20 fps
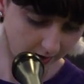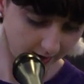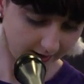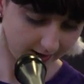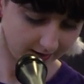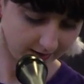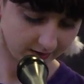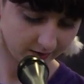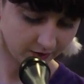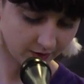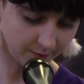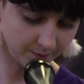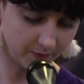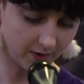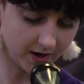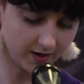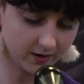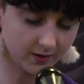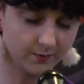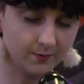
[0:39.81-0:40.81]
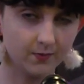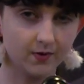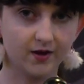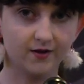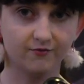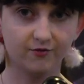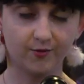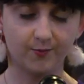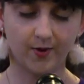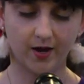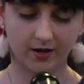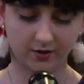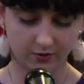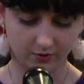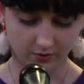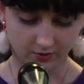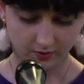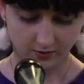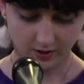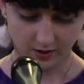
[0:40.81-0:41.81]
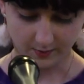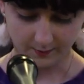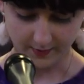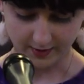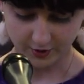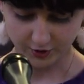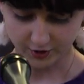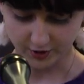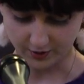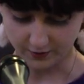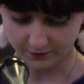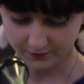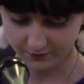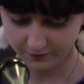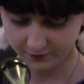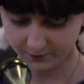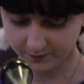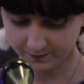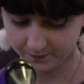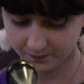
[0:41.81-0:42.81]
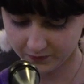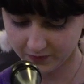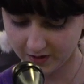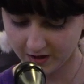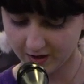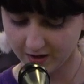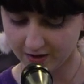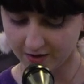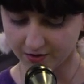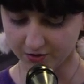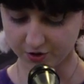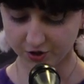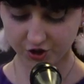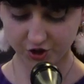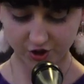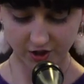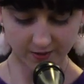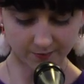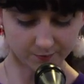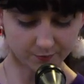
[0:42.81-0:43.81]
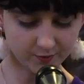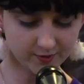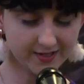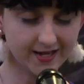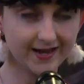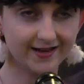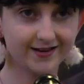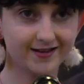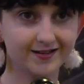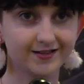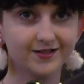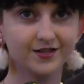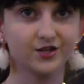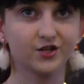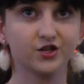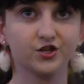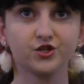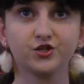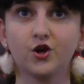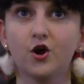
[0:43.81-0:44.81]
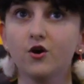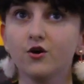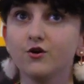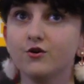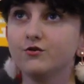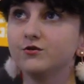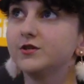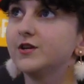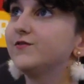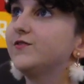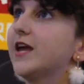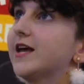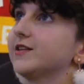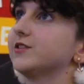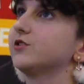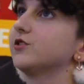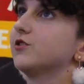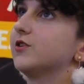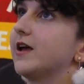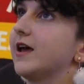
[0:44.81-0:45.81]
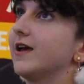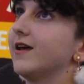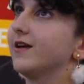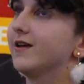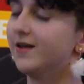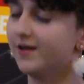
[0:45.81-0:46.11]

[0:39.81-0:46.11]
hitting the bottom of the bottle on my shelf. The ship was headed to the sorrows of yesterday,